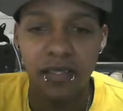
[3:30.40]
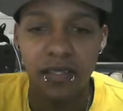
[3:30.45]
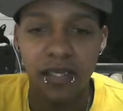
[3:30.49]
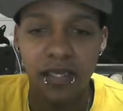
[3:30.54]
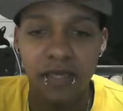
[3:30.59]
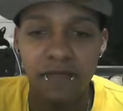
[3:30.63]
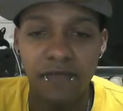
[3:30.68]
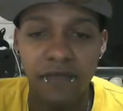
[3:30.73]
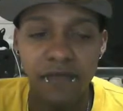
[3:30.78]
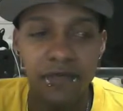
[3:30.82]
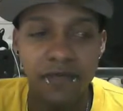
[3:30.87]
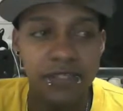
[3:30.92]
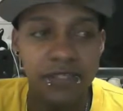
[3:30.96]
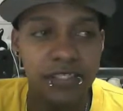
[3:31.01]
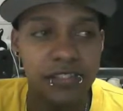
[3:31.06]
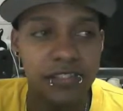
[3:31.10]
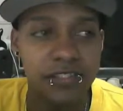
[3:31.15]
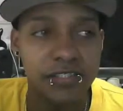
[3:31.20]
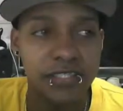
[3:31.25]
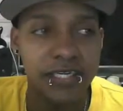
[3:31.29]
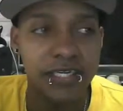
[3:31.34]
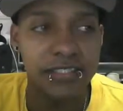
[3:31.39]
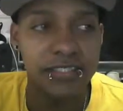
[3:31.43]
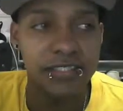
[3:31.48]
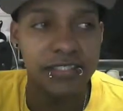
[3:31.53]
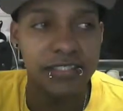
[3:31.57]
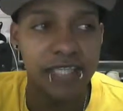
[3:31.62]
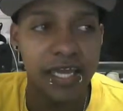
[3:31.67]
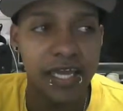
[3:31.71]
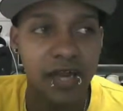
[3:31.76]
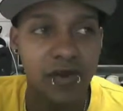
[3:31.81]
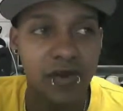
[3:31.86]
if everything checks
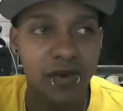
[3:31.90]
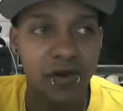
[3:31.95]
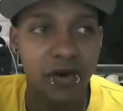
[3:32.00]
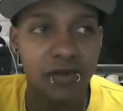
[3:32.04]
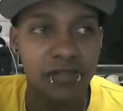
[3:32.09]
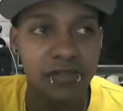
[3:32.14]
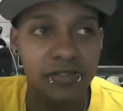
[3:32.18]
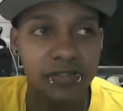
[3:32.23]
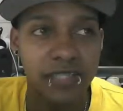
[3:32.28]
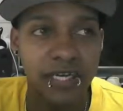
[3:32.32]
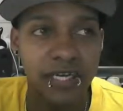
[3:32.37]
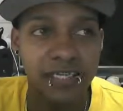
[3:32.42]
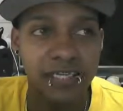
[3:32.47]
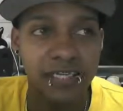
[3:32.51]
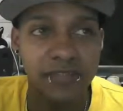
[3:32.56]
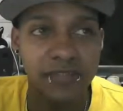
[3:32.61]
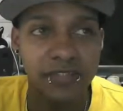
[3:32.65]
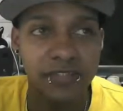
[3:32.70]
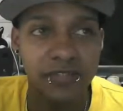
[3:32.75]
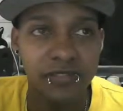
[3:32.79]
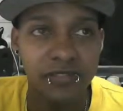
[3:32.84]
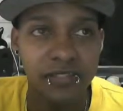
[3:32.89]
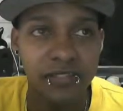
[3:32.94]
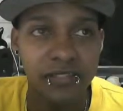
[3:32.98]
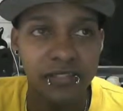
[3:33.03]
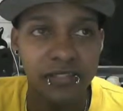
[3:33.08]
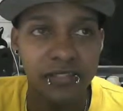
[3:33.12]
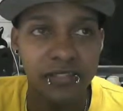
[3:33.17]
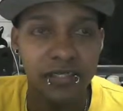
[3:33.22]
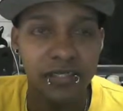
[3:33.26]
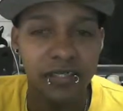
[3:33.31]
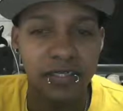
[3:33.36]
out, all your documents are good,